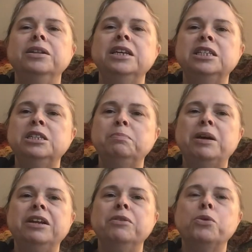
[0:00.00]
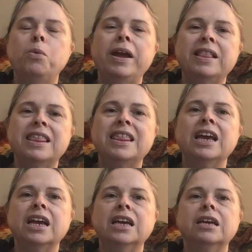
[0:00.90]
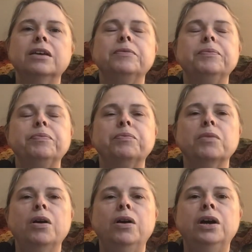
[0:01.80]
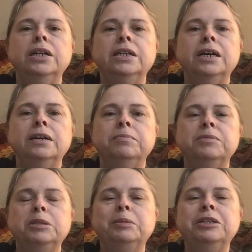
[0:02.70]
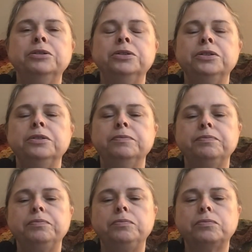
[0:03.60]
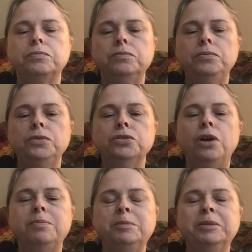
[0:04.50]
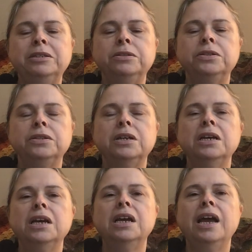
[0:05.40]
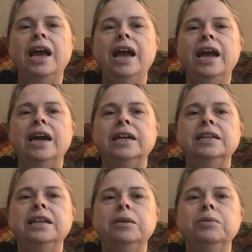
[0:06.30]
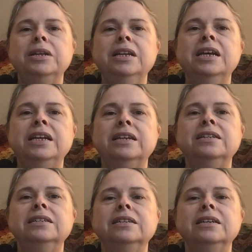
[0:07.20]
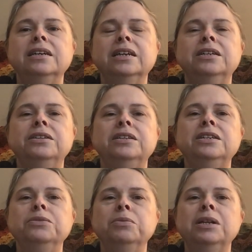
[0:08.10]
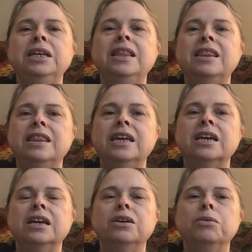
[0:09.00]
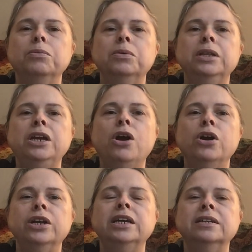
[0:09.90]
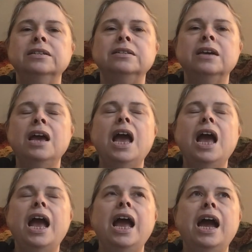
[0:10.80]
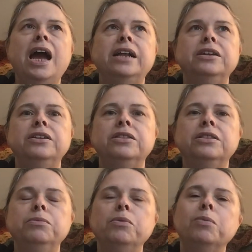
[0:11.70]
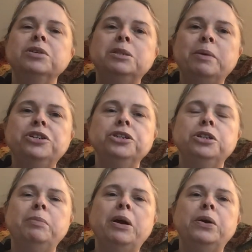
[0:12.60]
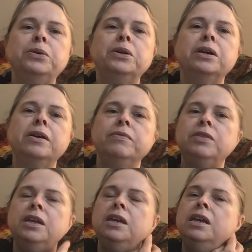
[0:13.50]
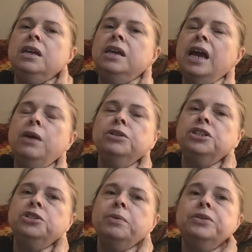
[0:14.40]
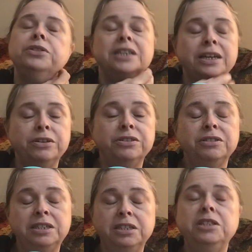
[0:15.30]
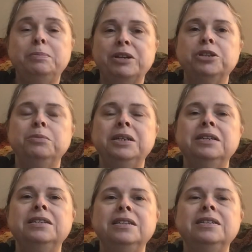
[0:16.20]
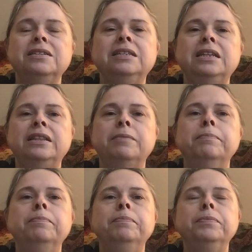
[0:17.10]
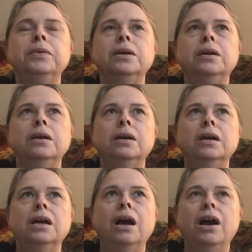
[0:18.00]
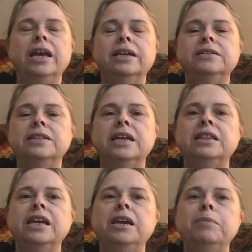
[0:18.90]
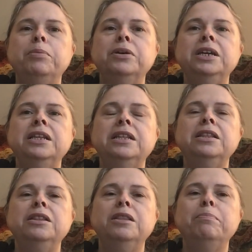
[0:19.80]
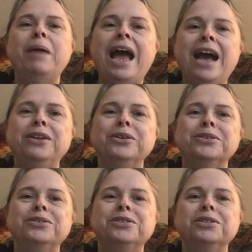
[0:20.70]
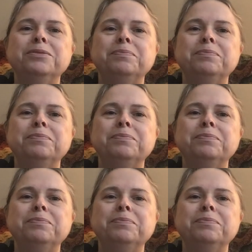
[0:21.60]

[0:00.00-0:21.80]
they spun it quite thick. on spindles, drop spindles, and they would knit it into these really thick woolly cardigans. And what was special about the Cowichan sweaters, and are still special because they still knit them, is that they put in patterns